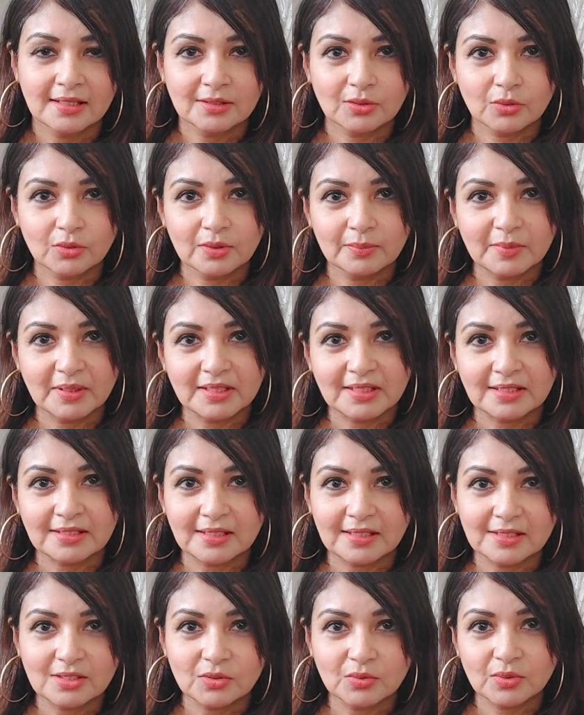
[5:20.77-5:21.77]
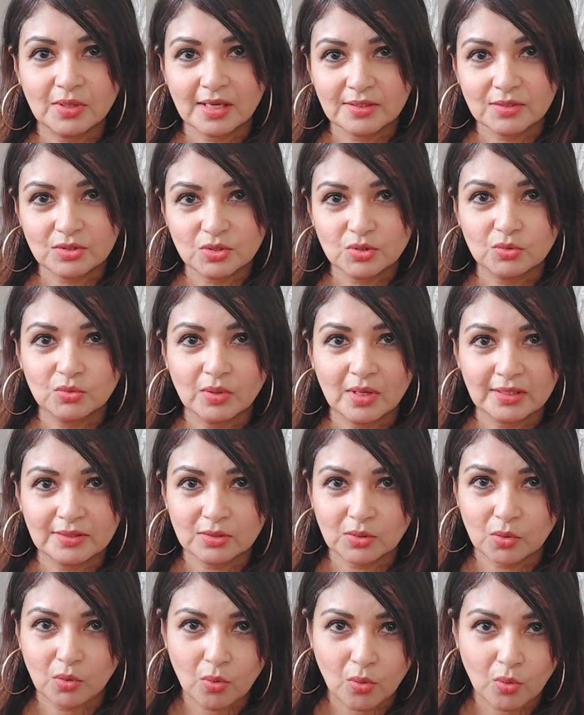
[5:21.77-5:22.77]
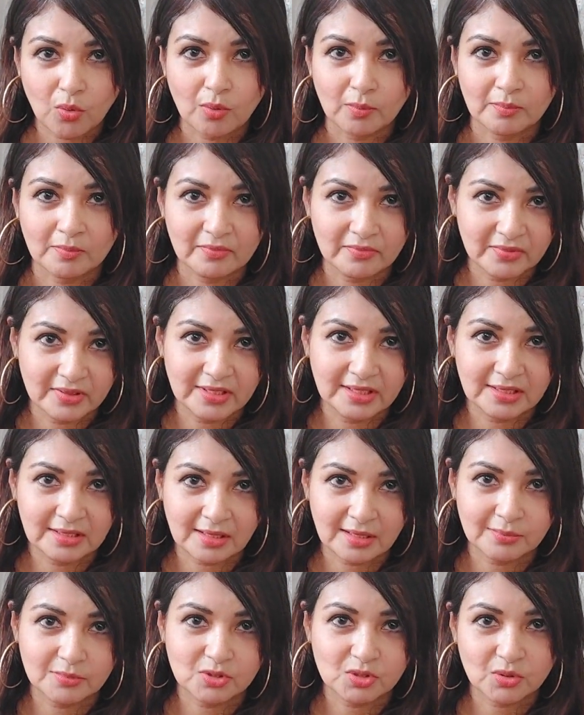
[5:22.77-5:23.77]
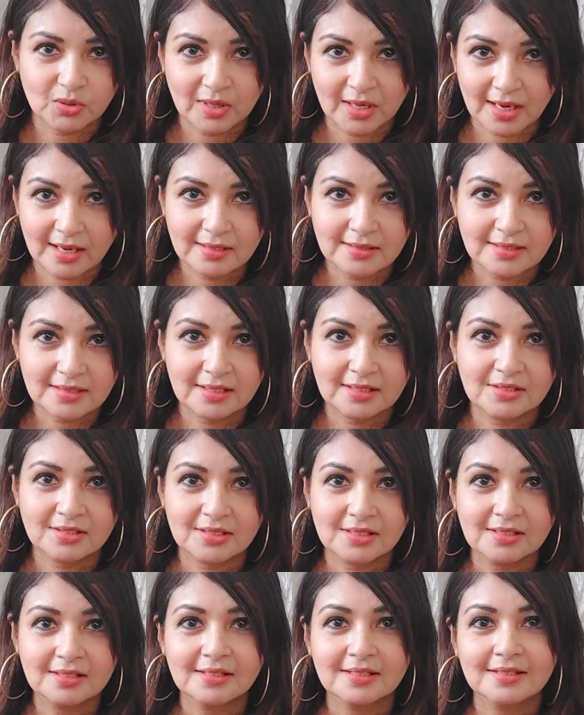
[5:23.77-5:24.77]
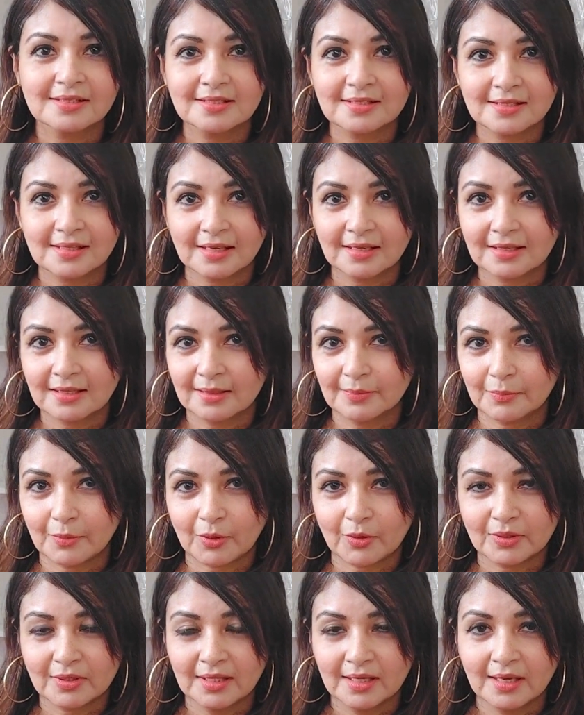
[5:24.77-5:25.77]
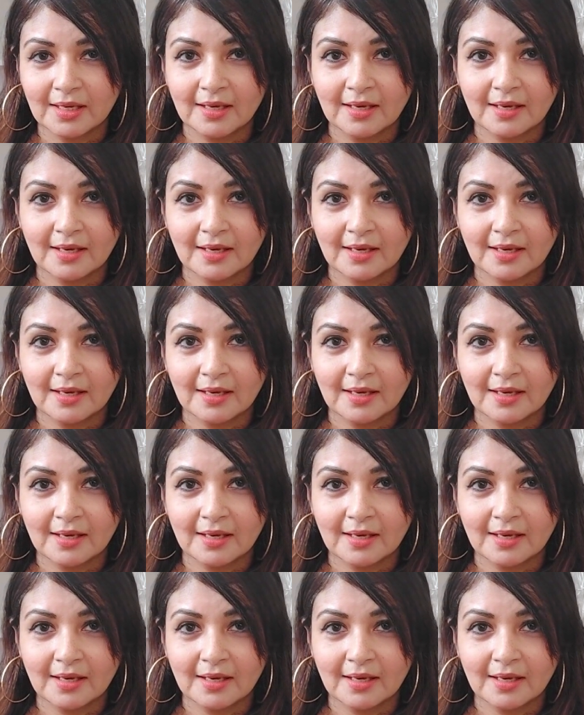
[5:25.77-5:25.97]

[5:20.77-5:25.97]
The only method that you can do at home when it comes to hair extension is a clip-on